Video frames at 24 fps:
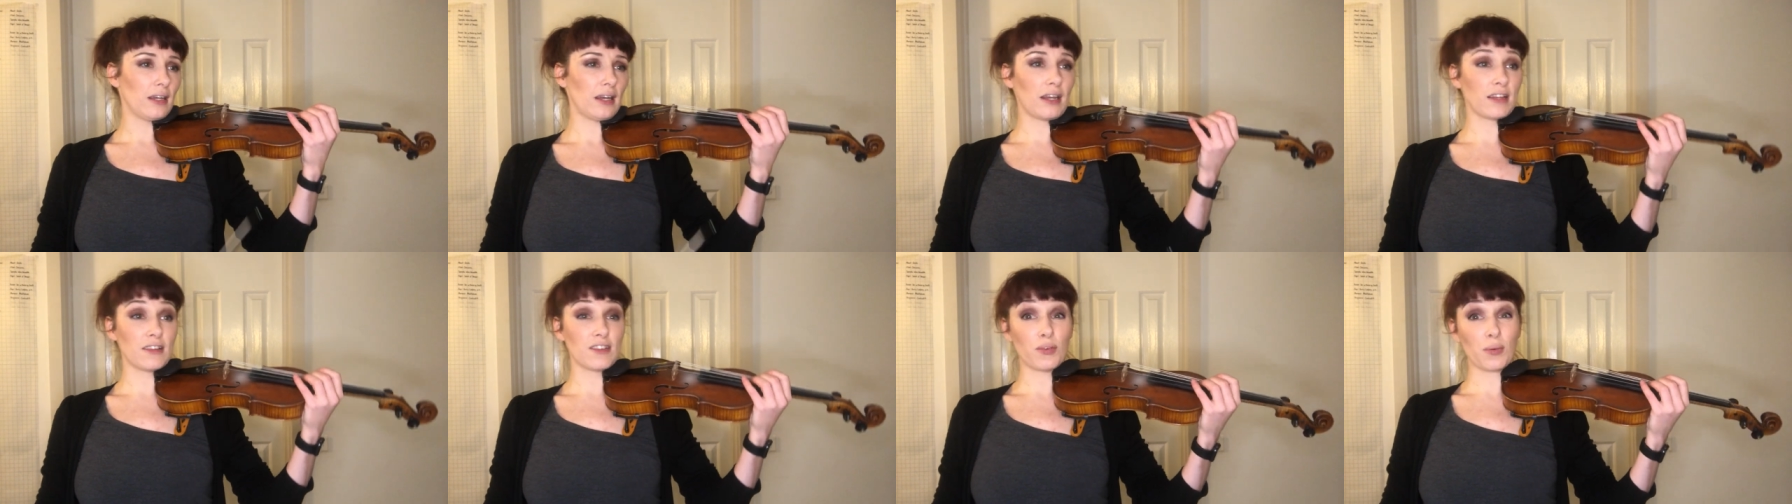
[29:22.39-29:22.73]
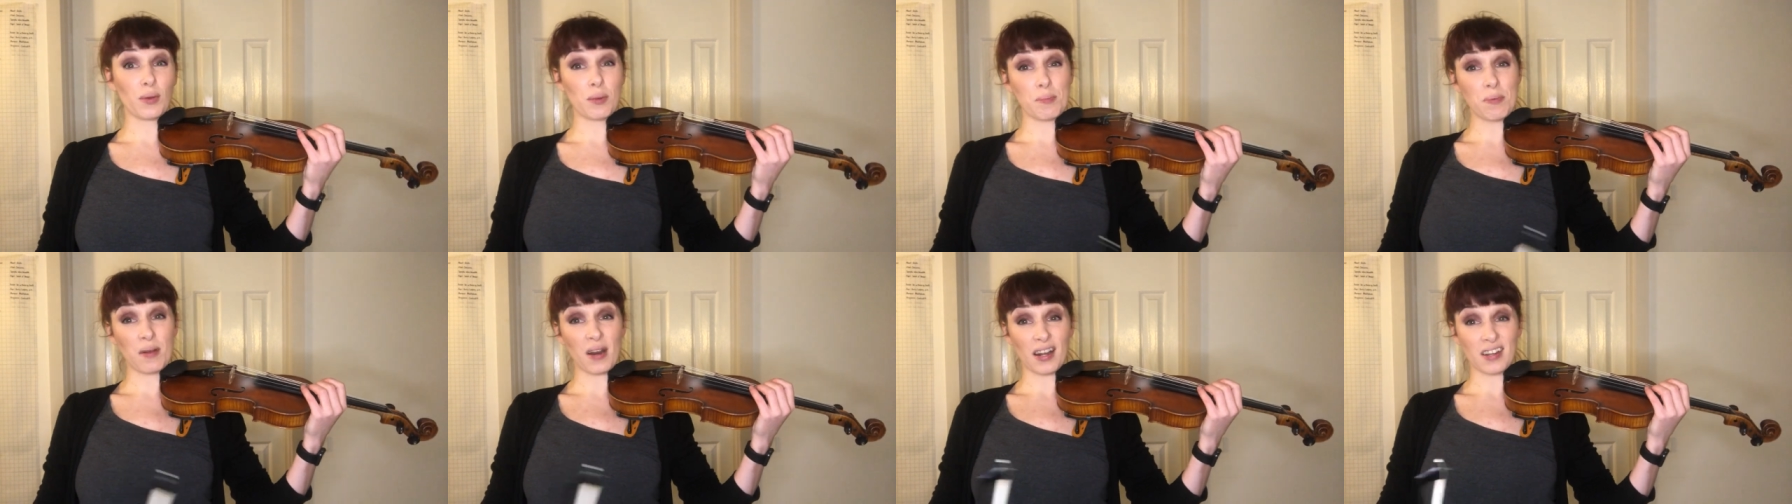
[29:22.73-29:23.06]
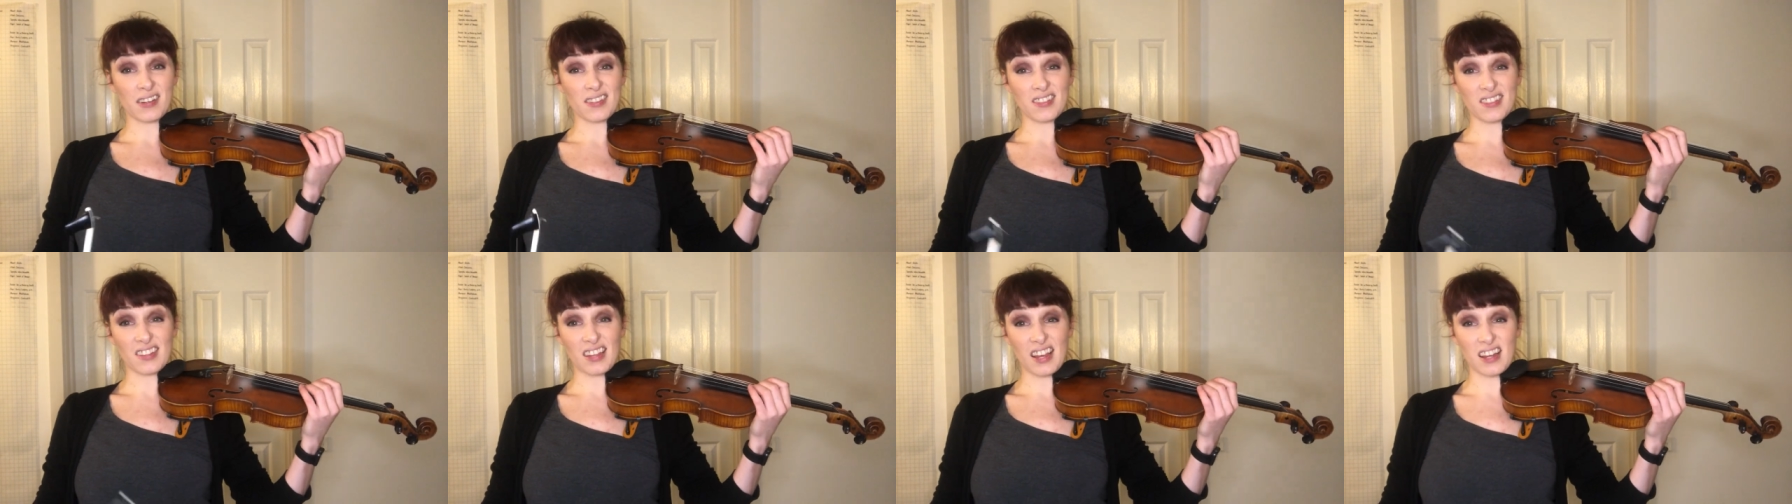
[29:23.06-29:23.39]
and so we
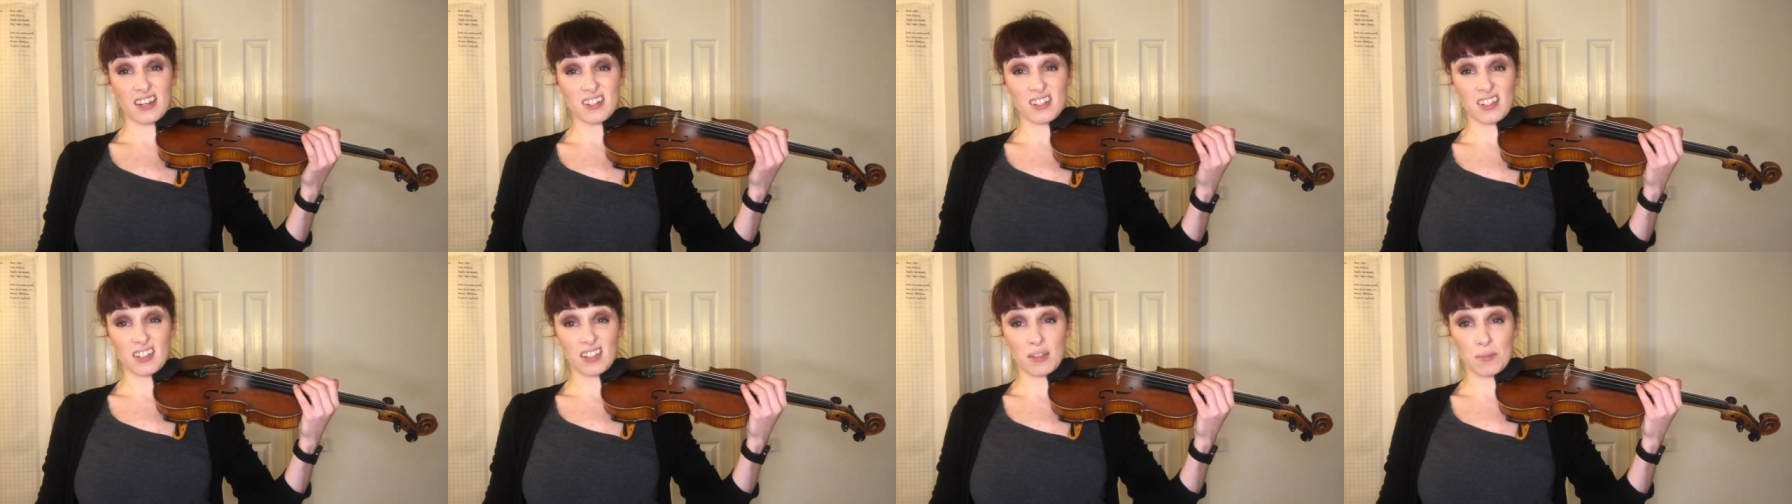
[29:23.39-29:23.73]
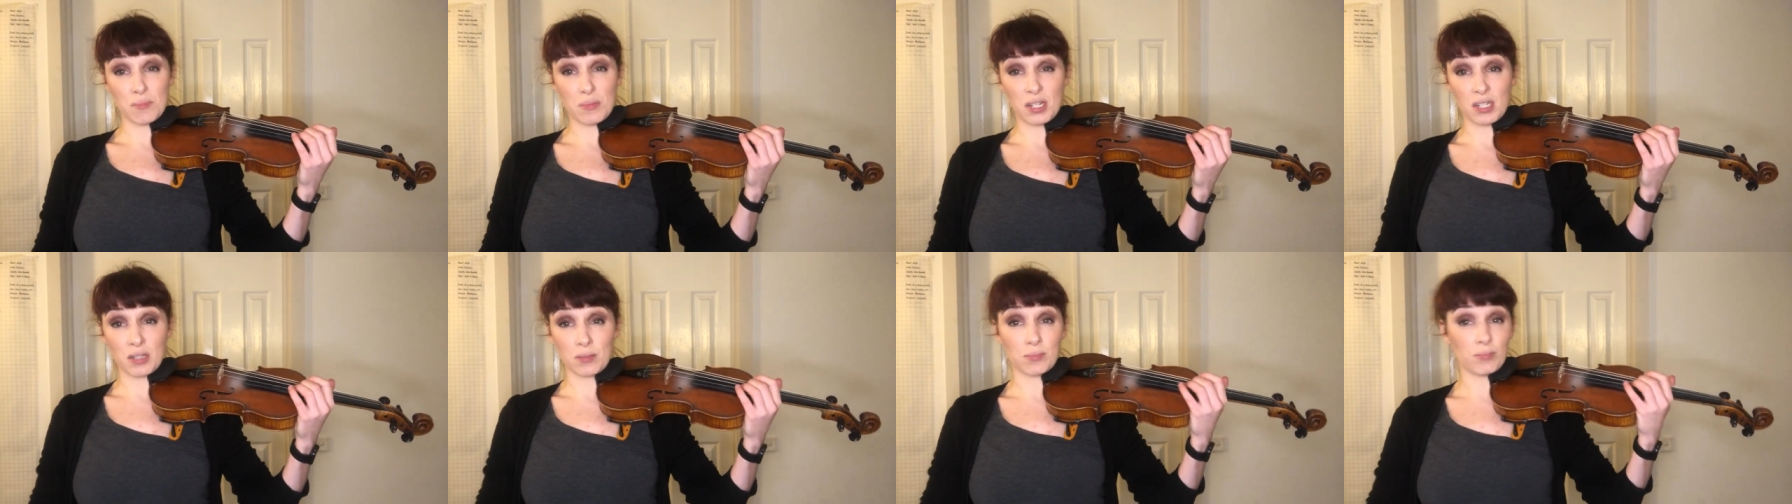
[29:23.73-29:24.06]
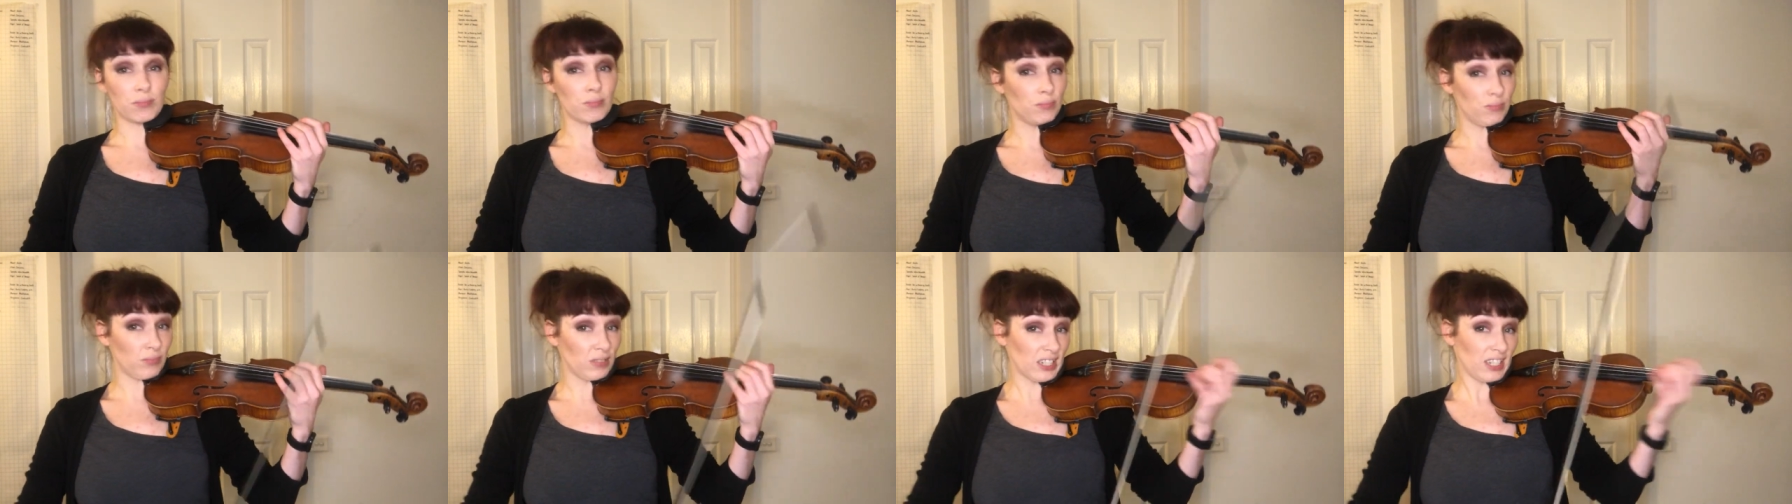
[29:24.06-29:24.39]
practice counting the minim,
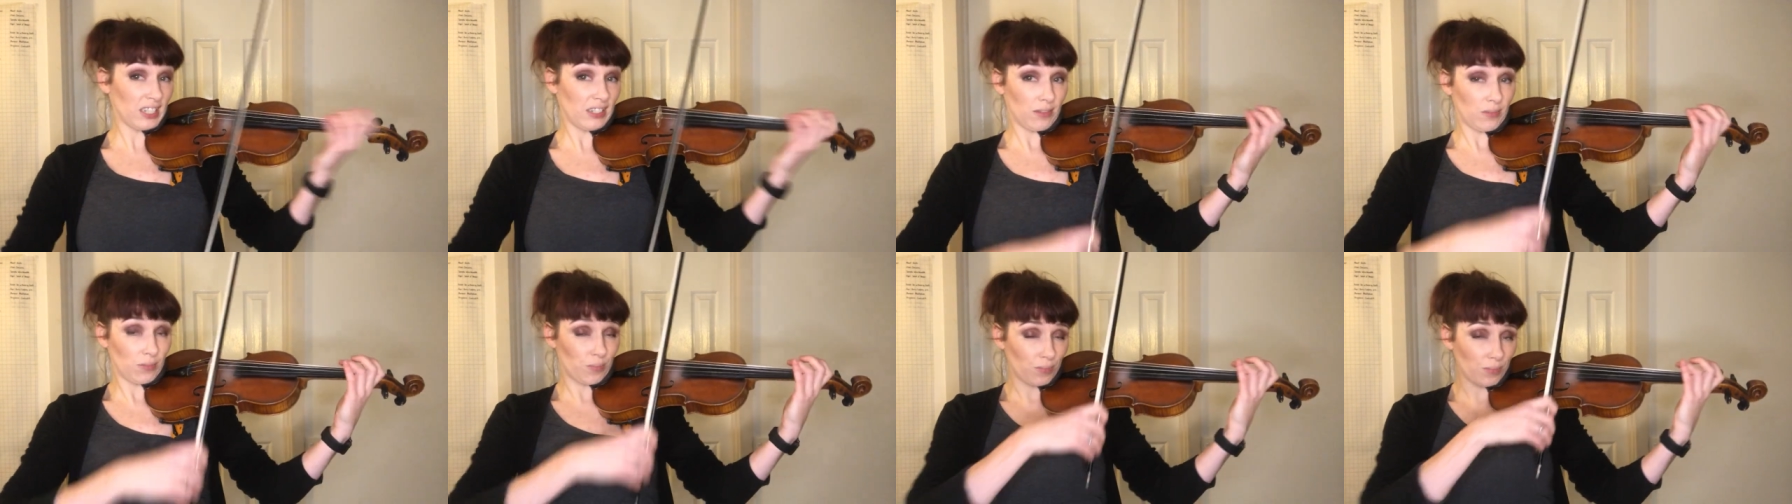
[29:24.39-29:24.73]
right?